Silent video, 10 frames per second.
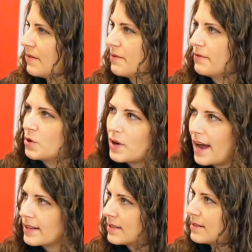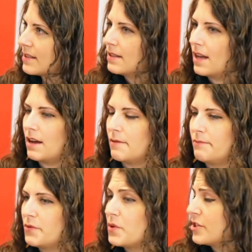of food access
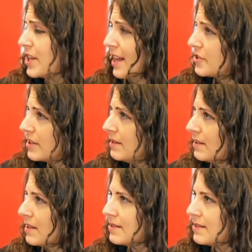and food education.